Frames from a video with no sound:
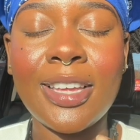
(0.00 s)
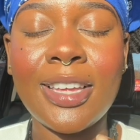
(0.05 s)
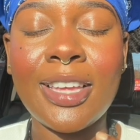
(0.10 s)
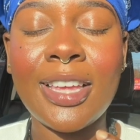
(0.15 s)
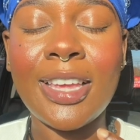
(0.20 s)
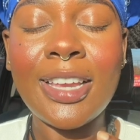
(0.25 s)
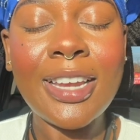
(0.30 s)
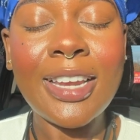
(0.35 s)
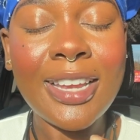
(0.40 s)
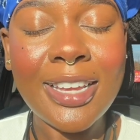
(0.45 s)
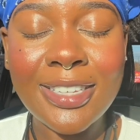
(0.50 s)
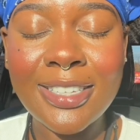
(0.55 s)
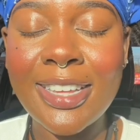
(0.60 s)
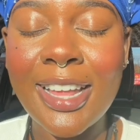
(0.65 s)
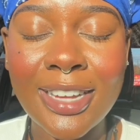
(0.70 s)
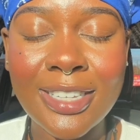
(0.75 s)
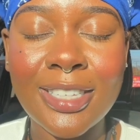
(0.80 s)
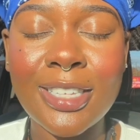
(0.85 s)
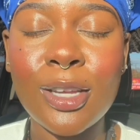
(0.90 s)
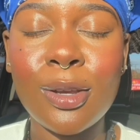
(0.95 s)
it is
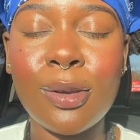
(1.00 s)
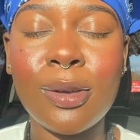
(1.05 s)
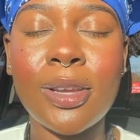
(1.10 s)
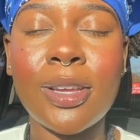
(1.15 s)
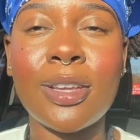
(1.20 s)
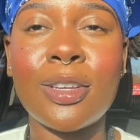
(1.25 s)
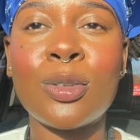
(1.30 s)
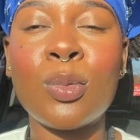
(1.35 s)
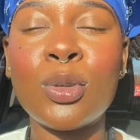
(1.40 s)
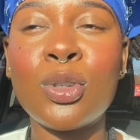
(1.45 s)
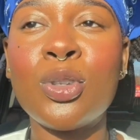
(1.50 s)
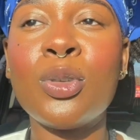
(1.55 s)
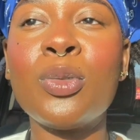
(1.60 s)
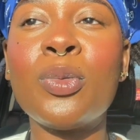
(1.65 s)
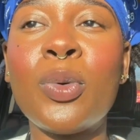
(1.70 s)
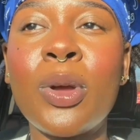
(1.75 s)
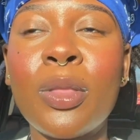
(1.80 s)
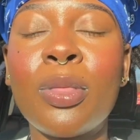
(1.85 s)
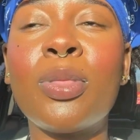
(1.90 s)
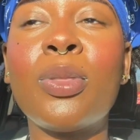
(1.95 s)
that serious. What you
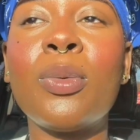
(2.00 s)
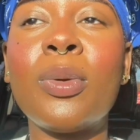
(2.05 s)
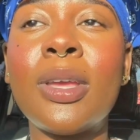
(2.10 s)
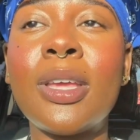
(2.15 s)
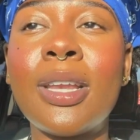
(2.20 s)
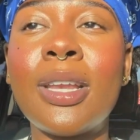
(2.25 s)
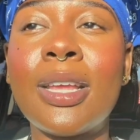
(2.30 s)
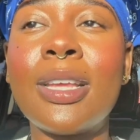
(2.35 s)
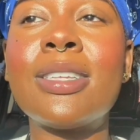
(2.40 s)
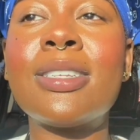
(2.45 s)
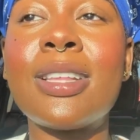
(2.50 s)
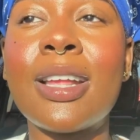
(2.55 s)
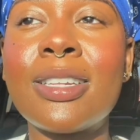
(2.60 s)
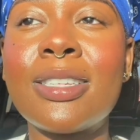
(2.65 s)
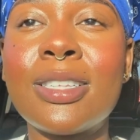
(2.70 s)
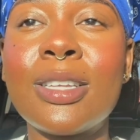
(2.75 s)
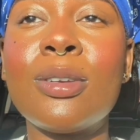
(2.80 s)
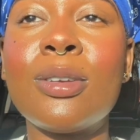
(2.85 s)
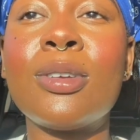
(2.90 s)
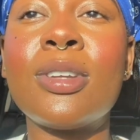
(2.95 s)
went through, it is that
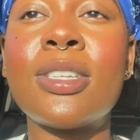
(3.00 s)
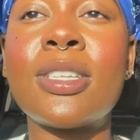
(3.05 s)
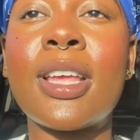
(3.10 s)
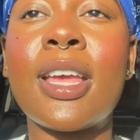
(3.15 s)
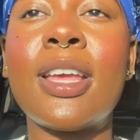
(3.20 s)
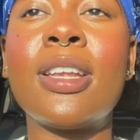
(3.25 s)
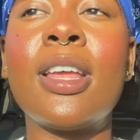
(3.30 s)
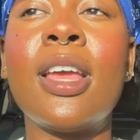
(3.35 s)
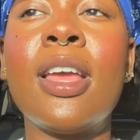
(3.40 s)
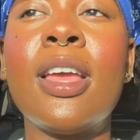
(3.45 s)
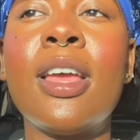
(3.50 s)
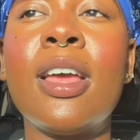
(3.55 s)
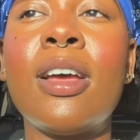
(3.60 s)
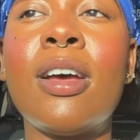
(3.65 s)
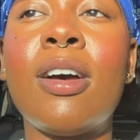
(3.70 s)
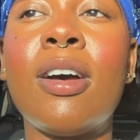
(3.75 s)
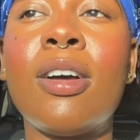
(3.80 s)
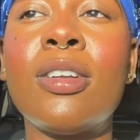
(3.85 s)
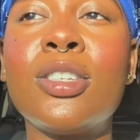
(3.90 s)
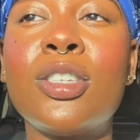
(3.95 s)
serious. And
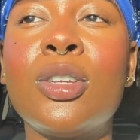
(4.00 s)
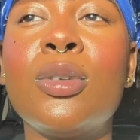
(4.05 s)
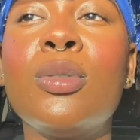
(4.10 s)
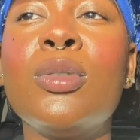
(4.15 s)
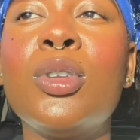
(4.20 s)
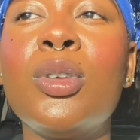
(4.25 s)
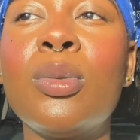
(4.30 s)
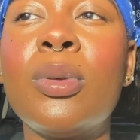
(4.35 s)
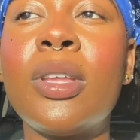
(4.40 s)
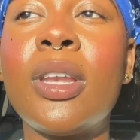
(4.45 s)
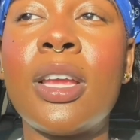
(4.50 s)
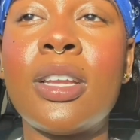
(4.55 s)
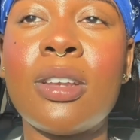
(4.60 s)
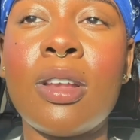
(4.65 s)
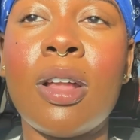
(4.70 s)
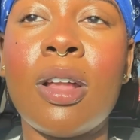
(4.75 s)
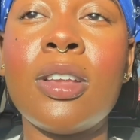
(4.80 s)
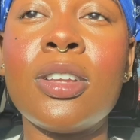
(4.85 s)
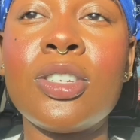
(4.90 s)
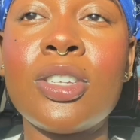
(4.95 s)
until you can
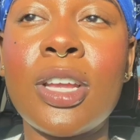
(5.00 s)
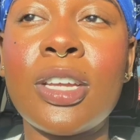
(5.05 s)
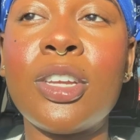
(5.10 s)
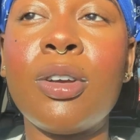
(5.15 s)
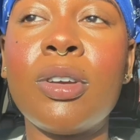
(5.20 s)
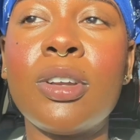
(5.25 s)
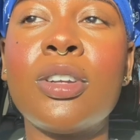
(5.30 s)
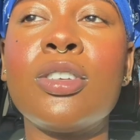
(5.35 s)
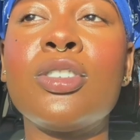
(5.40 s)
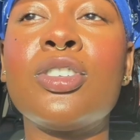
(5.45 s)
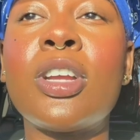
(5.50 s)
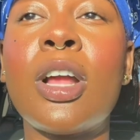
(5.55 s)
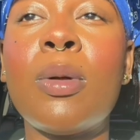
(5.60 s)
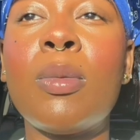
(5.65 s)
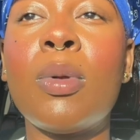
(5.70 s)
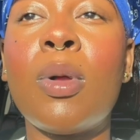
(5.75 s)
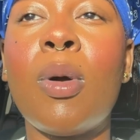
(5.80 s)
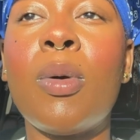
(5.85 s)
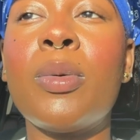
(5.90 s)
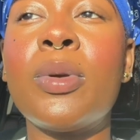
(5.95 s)
acknowledge that, your inner child
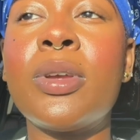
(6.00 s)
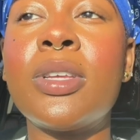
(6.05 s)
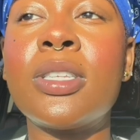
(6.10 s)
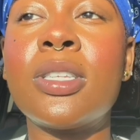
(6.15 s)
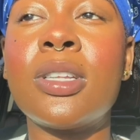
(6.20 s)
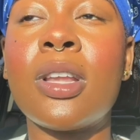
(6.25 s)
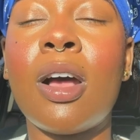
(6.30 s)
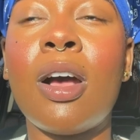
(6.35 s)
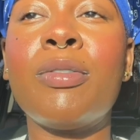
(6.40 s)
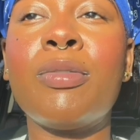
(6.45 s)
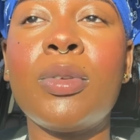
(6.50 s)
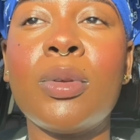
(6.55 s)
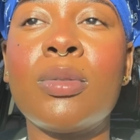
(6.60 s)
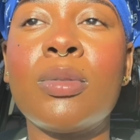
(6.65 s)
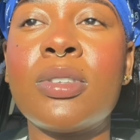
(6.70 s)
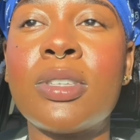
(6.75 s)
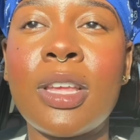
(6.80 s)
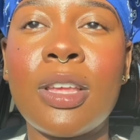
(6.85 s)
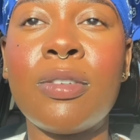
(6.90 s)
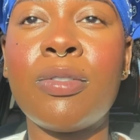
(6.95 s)
will always not feel
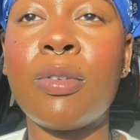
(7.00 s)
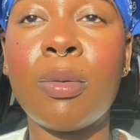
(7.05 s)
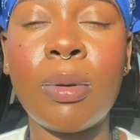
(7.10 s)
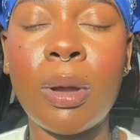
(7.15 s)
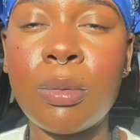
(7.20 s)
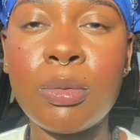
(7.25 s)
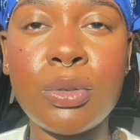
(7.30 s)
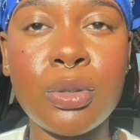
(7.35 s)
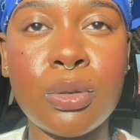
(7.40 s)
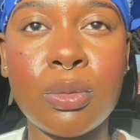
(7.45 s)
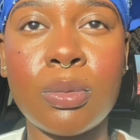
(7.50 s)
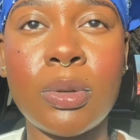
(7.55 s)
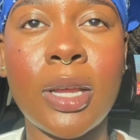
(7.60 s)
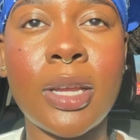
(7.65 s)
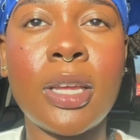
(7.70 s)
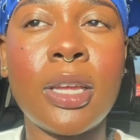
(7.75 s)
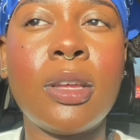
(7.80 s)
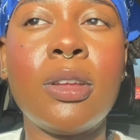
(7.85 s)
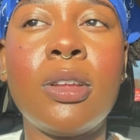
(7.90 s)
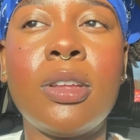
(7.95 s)
safe around you.
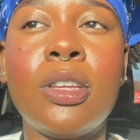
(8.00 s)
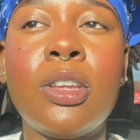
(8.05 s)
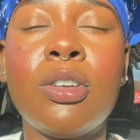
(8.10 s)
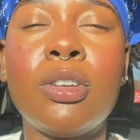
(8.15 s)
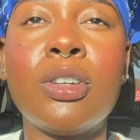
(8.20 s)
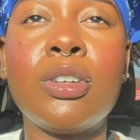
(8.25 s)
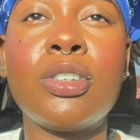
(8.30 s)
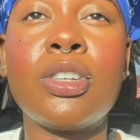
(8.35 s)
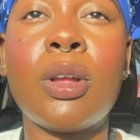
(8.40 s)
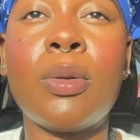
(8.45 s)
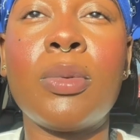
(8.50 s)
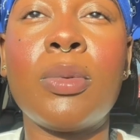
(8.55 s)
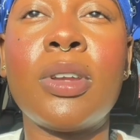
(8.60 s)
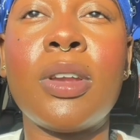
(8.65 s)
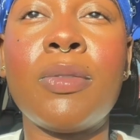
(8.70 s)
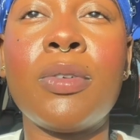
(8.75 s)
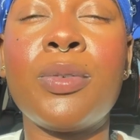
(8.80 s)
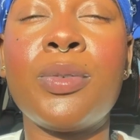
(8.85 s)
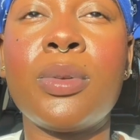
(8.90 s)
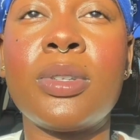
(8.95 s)
Like, your inner child will
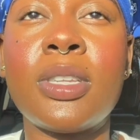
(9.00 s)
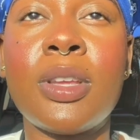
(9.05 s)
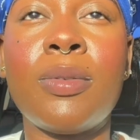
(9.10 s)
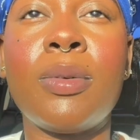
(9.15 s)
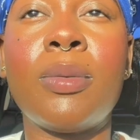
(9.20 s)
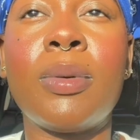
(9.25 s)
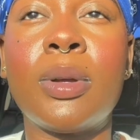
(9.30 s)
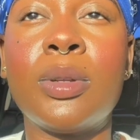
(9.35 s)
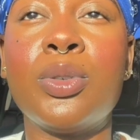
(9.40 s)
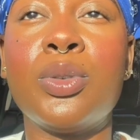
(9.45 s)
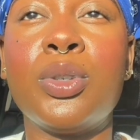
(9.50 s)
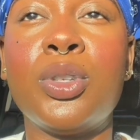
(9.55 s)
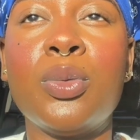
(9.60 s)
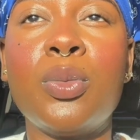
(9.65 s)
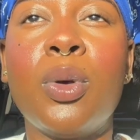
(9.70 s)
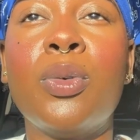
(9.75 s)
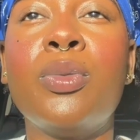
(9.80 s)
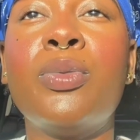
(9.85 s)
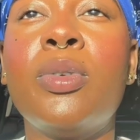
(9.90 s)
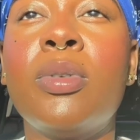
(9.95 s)
never feel safe around you. You
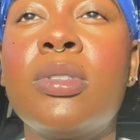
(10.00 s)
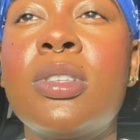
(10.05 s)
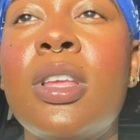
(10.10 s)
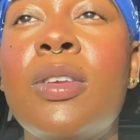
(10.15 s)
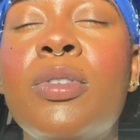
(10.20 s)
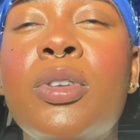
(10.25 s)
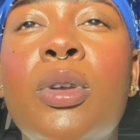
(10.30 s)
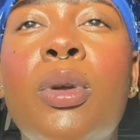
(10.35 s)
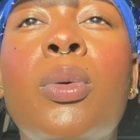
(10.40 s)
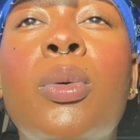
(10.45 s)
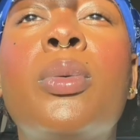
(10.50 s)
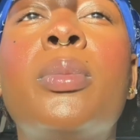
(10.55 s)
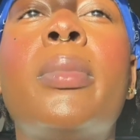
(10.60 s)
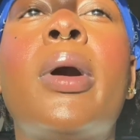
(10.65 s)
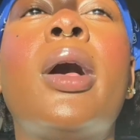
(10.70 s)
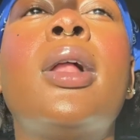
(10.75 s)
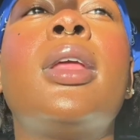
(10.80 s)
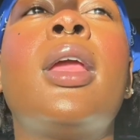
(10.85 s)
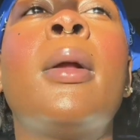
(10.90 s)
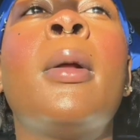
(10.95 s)
won't feel safe in your own
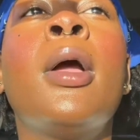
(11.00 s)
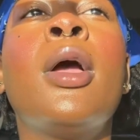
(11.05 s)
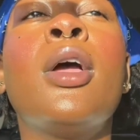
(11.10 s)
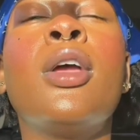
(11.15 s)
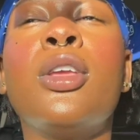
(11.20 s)
body.